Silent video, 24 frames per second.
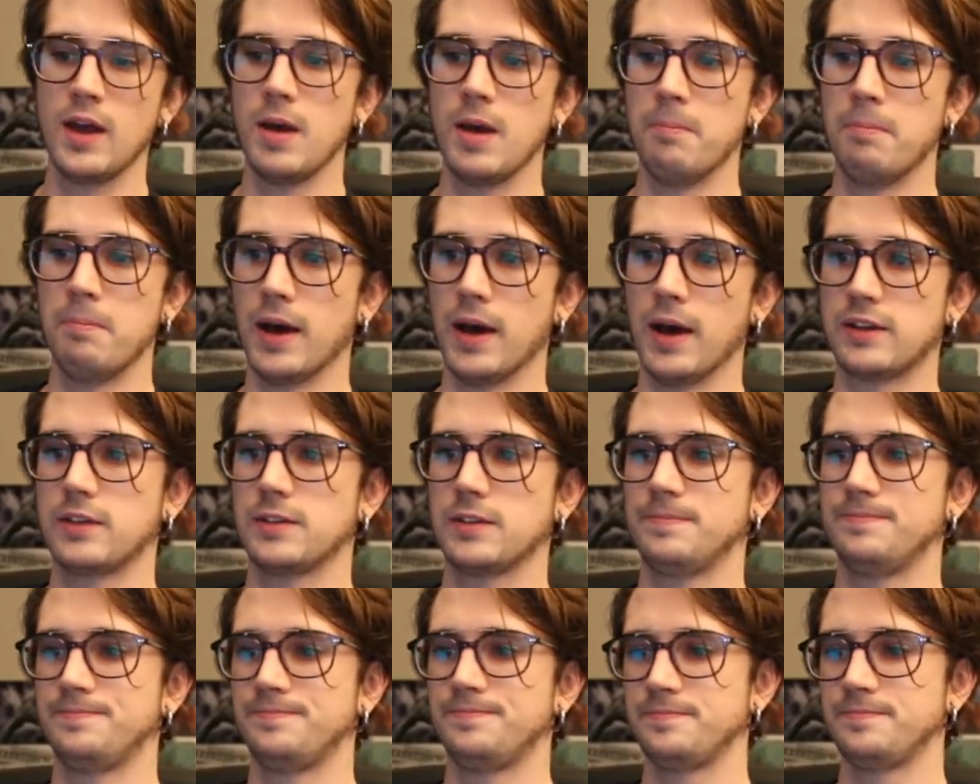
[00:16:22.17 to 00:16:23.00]
But
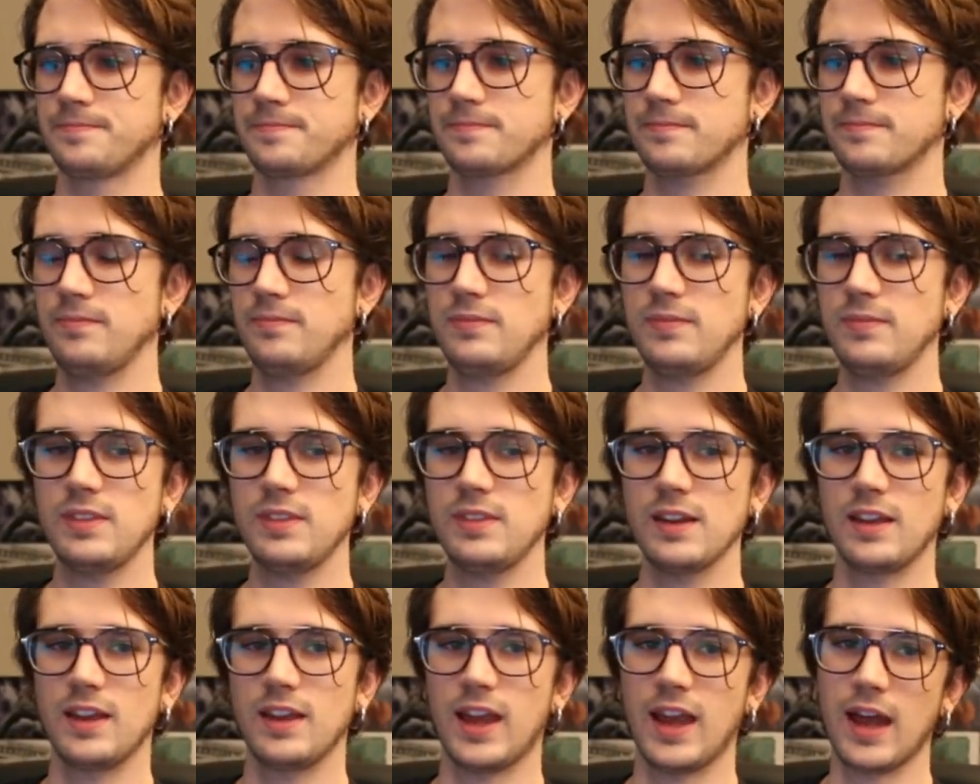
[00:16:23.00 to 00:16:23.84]

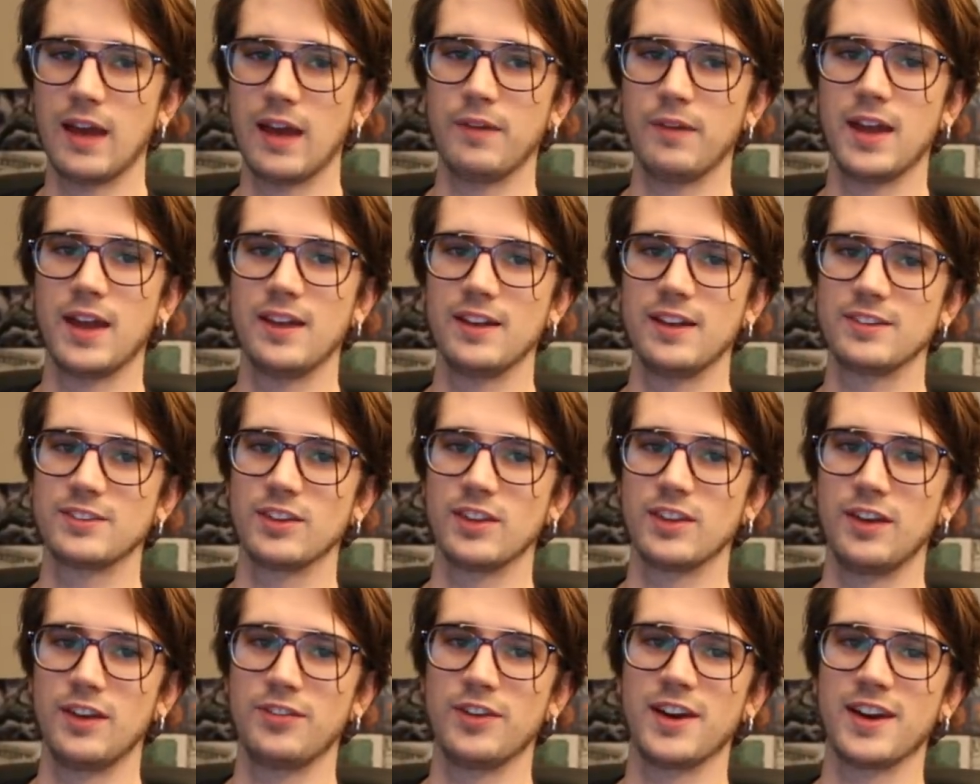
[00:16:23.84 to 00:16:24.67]
yeah, man, so
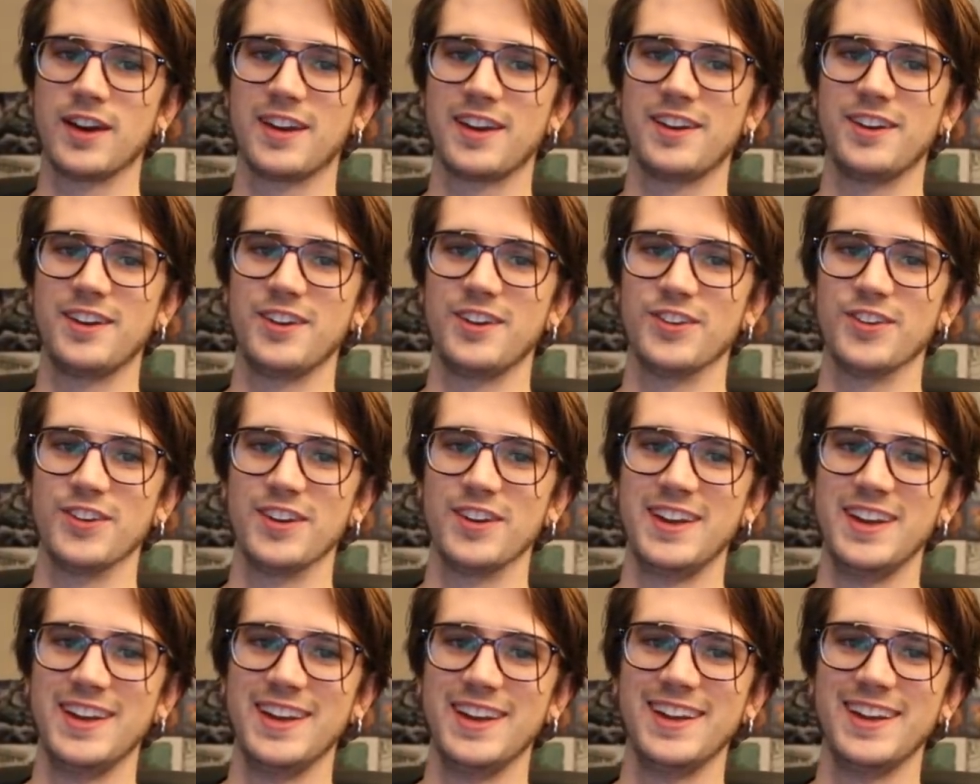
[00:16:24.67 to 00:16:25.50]
they fucking
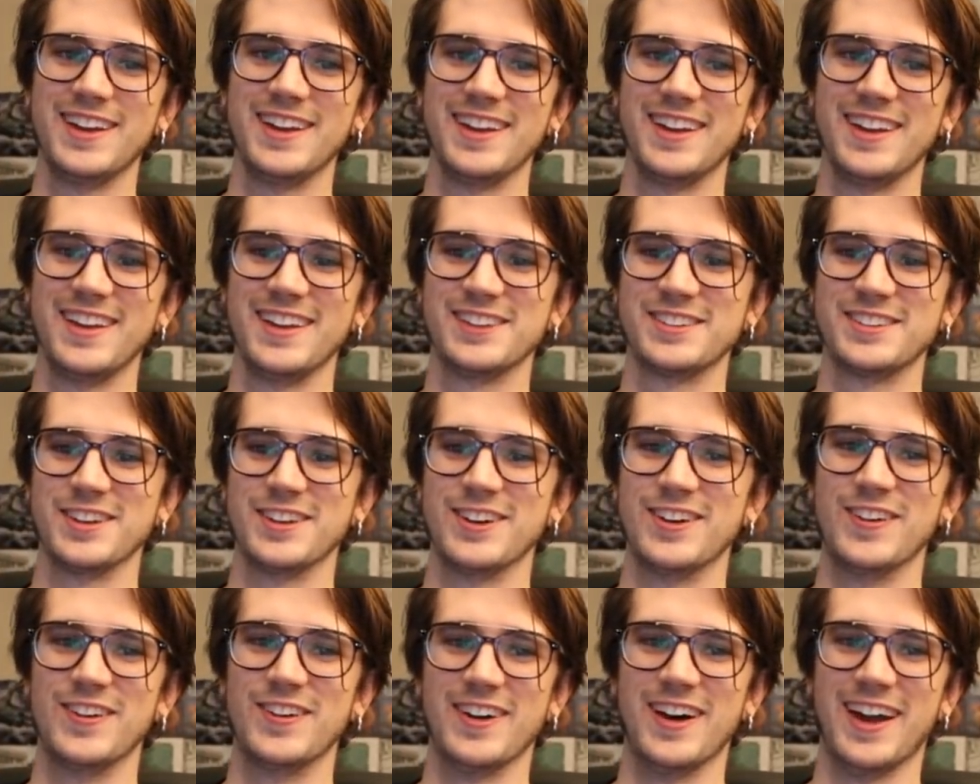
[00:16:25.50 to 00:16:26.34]
agree.
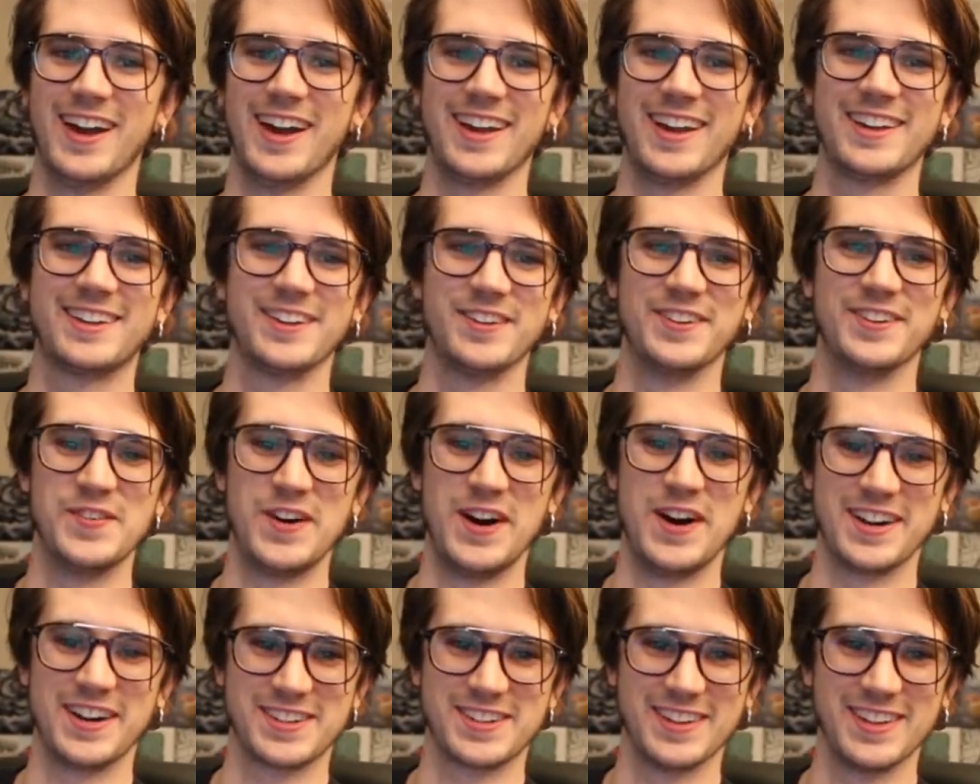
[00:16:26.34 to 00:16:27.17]
So I get to
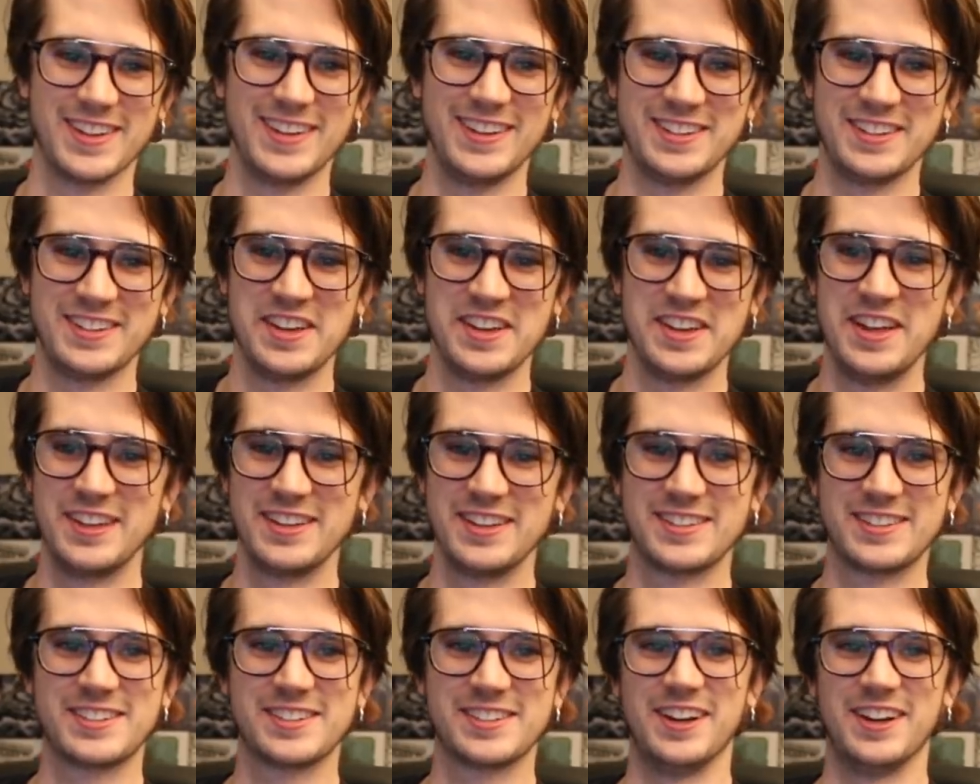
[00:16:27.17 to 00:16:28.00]
watch all these
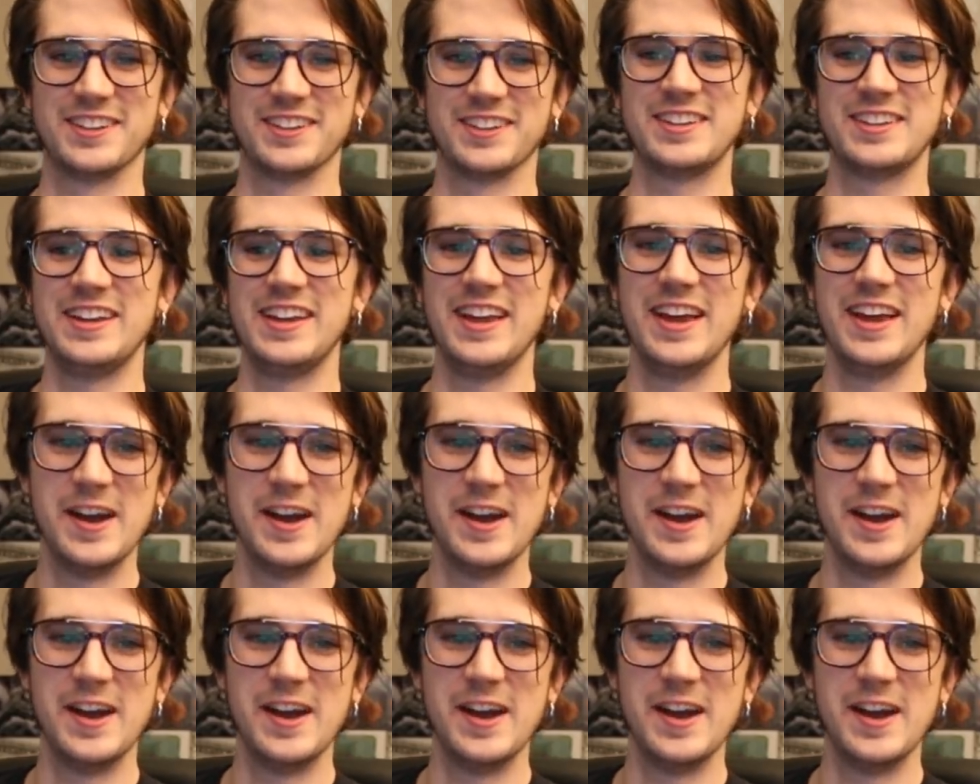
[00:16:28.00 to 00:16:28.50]
salty